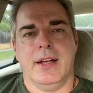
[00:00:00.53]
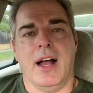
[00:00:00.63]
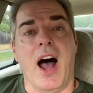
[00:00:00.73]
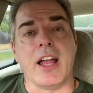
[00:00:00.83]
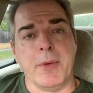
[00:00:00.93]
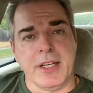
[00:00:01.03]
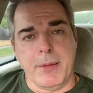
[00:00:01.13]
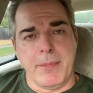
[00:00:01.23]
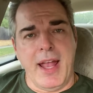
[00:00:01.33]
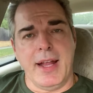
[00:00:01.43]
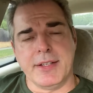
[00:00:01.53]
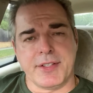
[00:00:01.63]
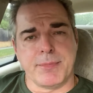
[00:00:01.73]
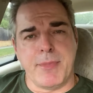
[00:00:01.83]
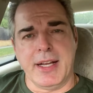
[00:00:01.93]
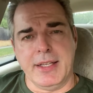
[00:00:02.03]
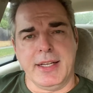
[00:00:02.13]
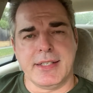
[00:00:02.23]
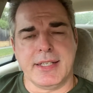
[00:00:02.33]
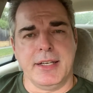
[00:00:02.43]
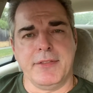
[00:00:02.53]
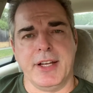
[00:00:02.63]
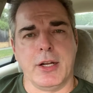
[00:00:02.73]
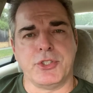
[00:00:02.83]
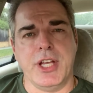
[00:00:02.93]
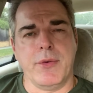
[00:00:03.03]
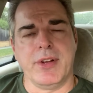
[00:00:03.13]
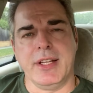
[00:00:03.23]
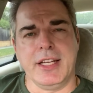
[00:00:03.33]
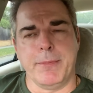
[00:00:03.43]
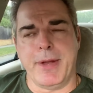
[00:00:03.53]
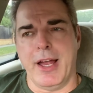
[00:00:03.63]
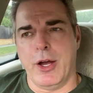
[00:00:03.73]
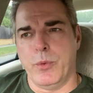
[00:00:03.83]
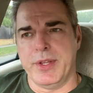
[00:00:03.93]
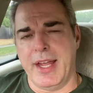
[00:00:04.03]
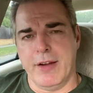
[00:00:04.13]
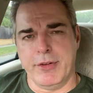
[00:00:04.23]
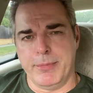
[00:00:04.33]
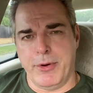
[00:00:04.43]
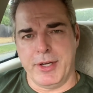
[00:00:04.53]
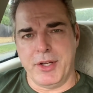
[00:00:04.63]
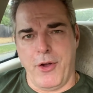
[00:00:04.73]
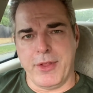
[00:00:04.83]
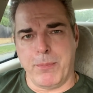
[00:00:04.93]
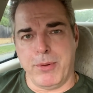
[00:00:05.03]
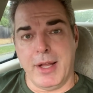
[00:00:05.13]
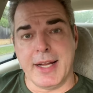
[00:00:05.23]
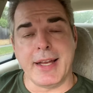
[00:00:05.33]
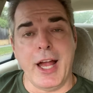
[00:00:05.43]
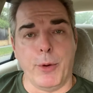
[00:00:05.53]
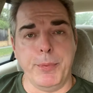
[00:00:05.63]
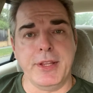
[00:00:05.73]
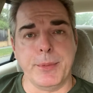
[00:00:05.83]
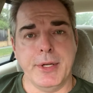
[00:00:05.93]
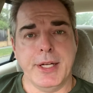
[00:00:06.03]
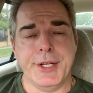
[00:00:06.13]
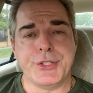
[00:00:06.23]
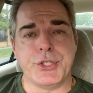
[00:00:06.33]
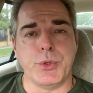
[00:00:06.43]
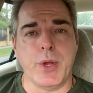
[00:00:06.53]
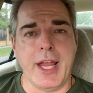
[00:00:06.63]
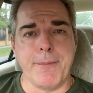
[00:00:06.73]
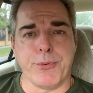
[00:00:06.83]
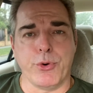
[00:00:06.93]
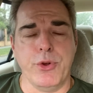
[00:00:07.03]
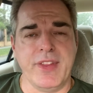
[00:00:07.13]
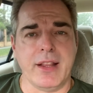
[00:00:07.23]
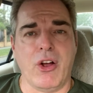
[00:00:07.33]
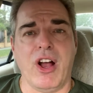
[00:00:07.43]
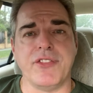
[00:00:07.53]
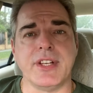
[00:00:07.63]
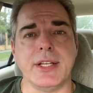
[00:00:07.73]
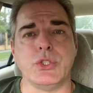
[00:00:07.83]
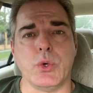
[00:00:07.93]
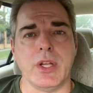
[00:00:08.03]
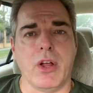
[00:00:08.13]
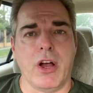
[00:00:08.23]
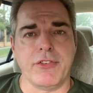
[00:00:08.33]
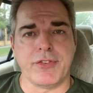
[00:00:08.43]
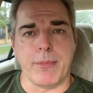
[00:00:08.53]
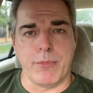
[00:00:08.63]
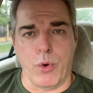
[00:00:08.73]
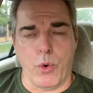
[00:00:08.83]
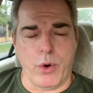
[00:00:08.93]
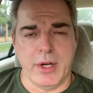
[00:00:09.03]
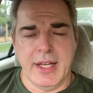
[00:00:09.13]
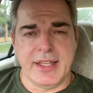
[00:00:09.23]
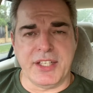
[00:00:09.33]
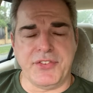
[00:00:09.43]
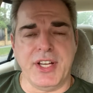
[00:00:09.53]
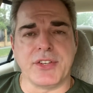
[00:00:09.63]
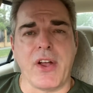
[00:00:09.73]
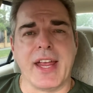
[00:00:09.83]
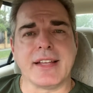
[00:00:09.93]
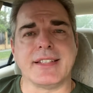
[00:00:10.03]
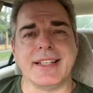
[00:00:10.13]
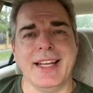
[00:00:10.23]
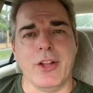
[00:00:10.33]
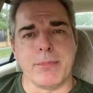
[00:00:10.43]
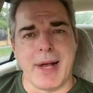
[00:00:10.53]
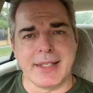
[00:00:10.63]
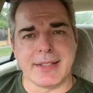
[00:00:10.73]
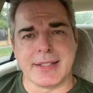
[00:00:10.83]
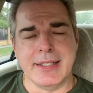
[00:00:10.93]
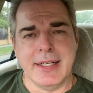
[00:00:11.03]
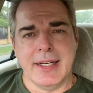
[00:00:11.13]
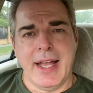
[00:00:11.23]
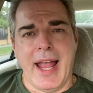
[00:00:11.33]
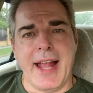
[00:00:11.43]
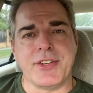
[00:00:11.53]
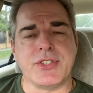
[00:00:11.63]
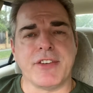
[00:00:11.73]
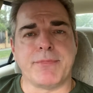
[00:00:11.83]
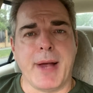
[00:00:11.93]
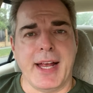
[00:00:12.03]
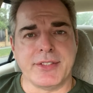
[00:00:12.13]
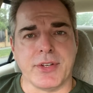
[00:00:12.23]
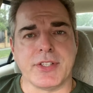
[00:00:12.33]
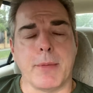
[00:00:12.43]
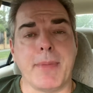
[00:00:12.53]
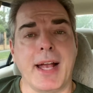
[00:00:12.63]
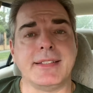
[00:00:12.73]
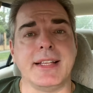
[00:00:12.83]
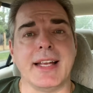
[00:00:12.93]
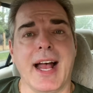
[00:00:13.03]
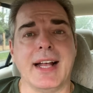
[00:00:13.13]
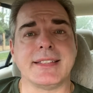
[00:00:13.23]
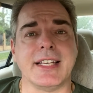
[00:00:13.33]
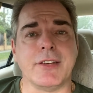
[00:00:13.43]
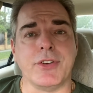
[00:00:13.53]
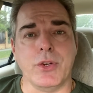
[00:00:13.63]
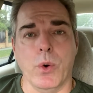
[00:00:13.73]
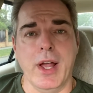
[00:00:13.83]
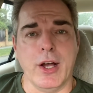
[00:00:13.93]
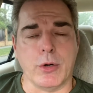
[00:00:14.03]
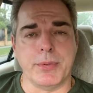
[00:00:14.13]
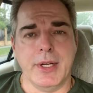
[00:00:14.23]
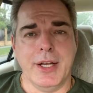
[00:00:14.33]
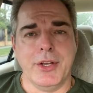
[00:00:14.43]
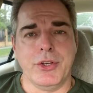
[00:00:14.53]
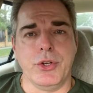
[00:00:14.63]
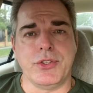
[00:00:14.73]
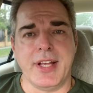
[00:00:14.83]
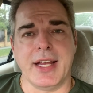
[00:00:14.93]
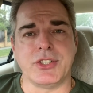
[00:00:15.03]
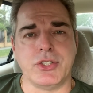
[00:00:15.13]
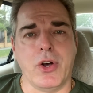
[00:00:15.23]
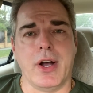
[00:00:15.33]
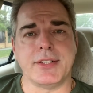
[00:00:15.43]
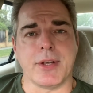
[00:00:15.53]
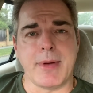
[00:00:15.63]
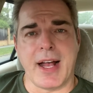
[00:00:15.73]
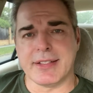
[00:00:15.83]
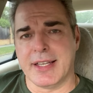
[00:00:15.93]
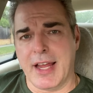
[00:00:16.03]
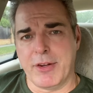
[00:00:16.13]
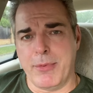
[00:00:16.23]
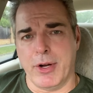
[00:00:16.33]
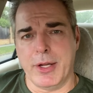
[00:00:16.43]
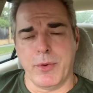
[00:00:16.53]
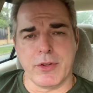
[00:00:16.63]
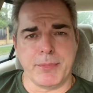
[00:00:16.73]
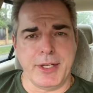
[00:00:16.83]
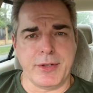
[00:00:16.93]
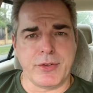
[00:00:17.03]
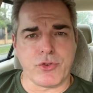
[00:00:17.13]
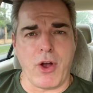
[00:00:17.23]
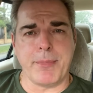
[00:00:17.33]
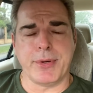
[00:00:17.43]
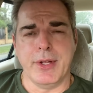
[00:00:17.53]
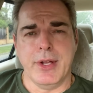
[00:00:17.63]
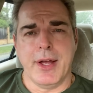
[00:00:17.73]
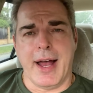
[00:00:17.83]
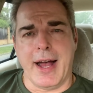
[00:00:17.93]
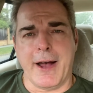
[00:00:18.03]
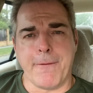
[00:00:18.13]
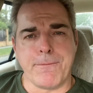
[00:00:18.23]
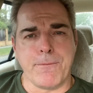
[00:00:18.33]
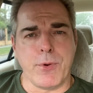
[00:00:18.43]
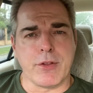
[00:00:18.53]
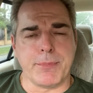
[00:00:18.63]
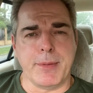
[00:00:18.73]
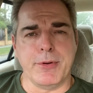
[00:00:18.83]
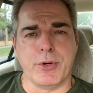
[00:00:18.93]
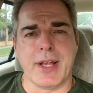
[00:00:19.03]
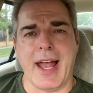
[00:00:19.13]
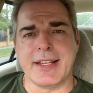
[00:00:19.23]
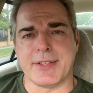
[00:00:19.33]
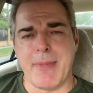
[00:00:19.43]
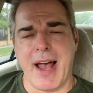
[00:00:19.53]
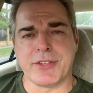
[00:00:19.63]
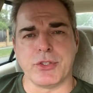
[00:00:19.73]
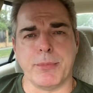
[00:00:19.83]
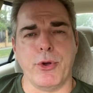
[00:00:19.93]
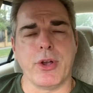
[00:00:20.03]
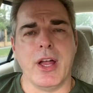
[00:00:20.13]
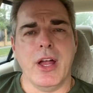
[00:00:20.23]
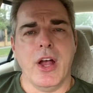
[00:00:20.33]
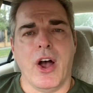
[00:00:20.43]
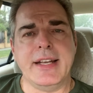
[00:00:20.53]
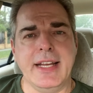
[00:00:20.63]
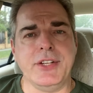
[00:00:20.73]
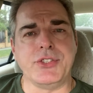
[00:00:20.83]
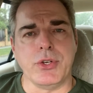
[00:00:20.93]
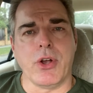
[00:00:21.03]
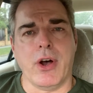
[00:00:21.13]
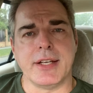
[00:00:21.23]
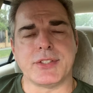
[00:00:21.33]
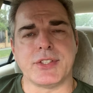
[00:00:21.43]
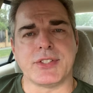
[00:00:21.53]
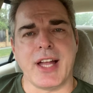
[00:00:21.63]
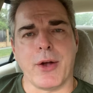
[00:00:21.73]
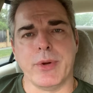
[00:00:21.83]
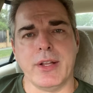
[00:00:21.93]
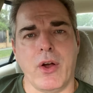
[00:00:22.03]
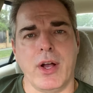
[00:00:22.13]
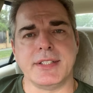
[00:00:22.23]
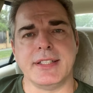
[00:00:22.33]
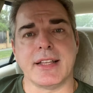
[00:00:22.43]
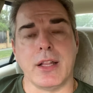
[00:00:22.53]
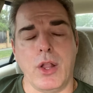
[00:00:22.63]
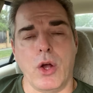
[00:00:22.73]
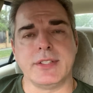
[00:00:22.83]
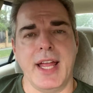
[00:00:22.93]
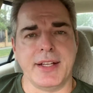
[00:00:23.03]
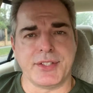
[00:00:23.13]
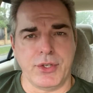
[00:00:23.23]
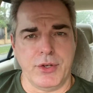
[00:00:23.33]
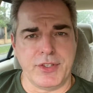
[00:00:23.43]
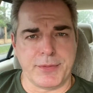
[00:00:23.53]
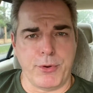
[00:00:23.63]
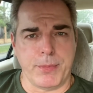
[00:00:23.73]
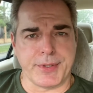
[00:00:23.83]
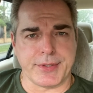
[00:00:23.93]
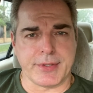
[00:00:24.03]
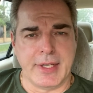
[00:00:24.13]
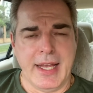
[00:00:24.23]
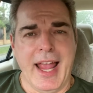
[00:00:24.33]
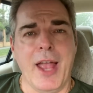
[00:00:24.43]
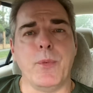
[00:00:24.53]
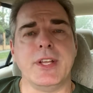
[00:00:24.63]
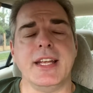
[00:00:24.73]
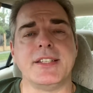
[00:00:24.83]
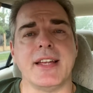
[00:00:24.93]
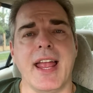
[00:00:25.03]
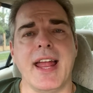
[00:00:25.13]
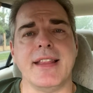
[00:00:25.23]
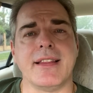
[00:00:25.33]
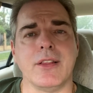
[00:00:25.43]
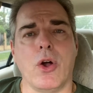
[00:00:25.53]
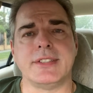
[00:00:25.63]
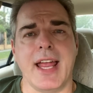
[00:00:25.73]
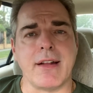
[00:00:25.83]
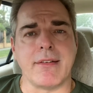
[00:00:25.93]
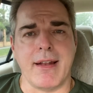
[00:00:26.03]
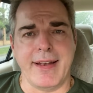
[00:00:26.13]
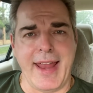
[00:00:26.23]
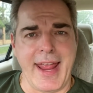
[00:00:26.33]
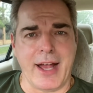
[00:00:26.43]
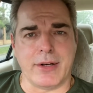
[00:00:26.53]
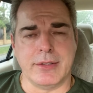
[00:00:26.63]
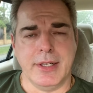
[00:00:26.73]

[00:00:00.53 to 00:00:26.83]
Hi, I'm Linking Man. This is Money Linking T V, and I'm sharing linking power with everybody on the planet, helping them to improve their lives and enjoy life more. This video is going out to Elon Musk and to Jeff Bezos, and I'm basically asking for your help, you tech giants. I'm asking everybody, whether it be Trump, uh, whether it be Bill Gates, Mark Zuckerberg, I need you guys to start realizing that the lockdown has served its purpose, and we need to end the lockdown now.